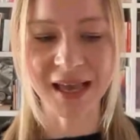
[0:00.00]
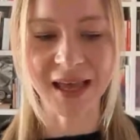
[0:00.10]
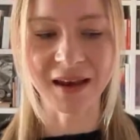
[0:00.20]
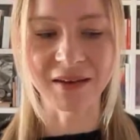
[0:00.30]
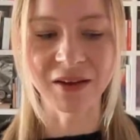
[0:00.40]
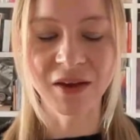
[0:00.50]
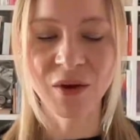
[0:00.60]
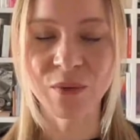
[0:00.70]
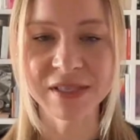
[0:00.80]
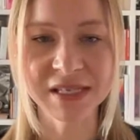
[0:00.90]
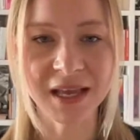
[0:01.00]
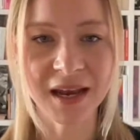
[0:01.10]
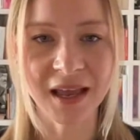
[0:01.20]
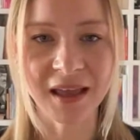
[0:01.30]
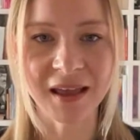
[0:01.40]
And once again,
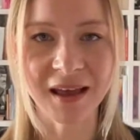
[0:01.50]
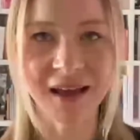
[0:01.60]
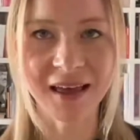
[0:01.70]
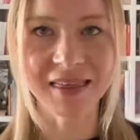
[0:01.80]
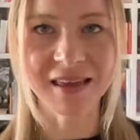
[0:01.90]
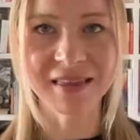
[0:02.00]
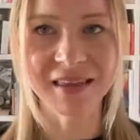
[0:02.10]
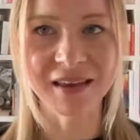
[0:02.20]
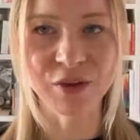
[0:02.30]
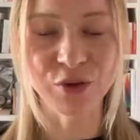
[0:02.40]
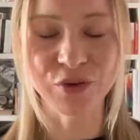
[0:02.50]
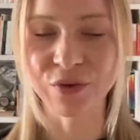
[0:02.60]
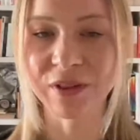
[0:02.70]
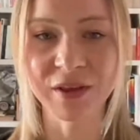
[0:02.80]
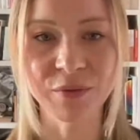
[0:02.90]
I think that you're
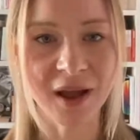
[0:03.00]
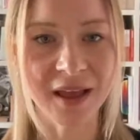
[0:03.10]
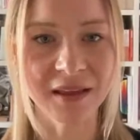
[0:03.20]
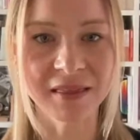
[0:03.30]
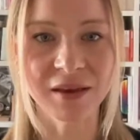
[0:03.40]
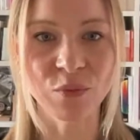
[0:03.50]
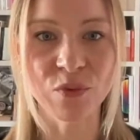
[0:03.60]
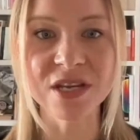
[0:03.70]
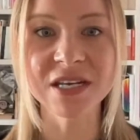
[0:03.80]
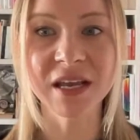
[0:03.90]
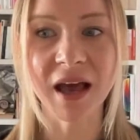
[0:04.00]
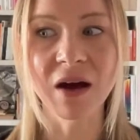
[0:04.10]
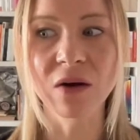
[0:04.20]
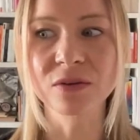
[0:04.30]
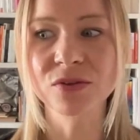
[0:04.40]
totally right that reaching
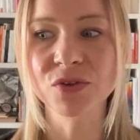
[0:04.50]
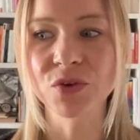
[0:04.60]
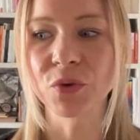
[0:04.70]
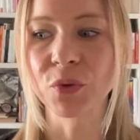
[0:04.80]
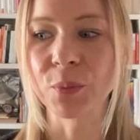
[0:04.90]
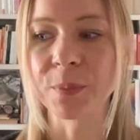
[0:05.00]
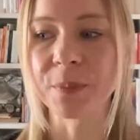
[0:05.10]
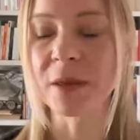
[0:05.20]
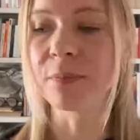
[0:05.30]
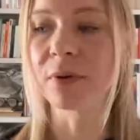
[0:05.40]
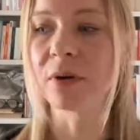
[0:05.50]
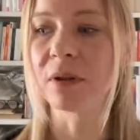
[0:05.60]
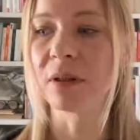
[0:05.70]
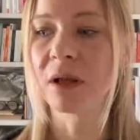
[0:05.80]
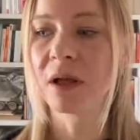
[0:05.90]
out to
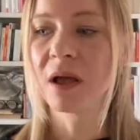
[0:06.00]
people,